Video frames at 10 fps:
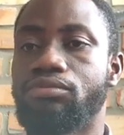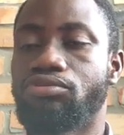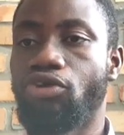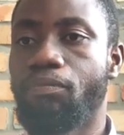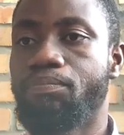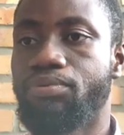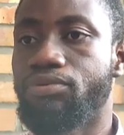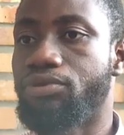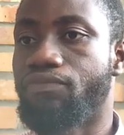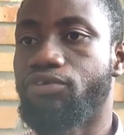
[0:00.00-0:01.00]
stop
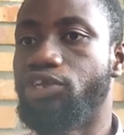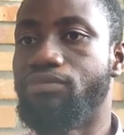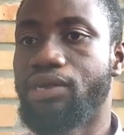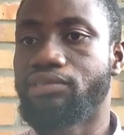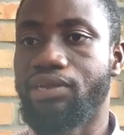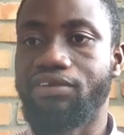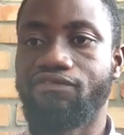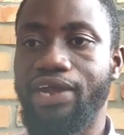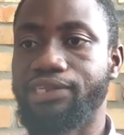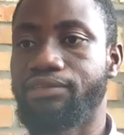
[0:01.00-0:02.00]
of course human
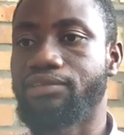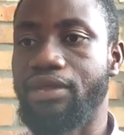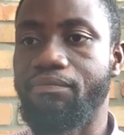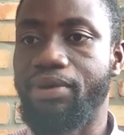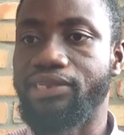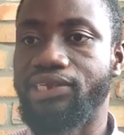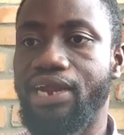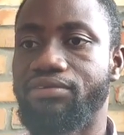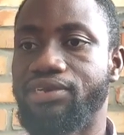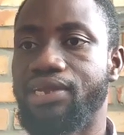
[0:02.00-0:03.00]
sacrifices and
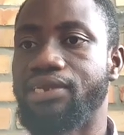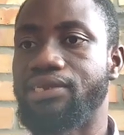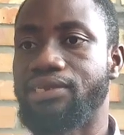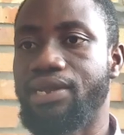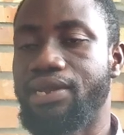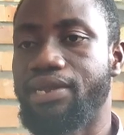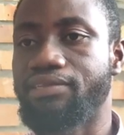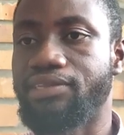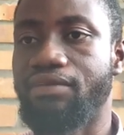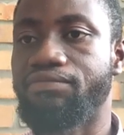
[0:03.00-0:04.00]
panyarring and other
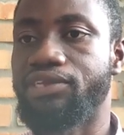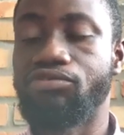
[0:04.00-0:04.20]
stuff.